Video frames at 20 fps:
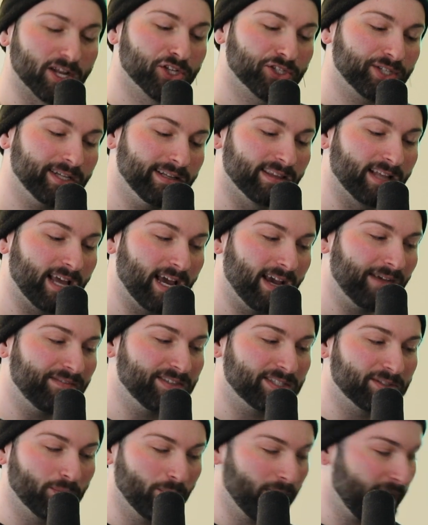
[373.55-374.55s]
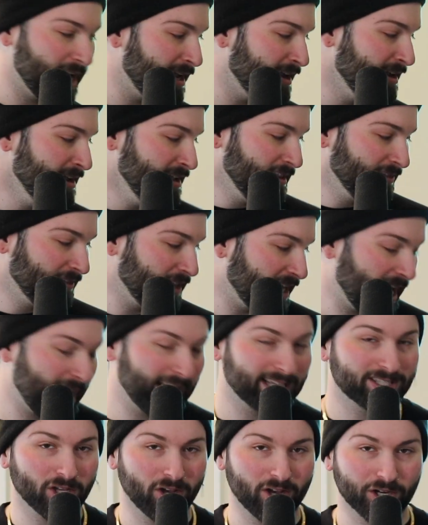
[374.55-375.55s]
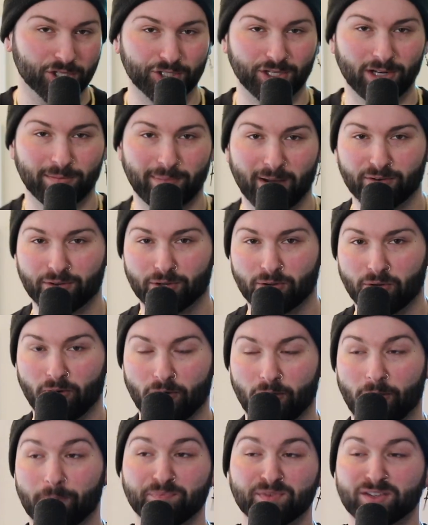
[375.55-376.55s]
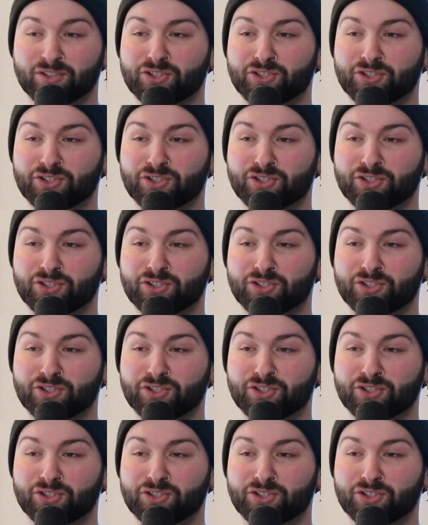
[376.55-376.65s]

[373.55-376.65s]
She loves the way that I talk shit about Nicole.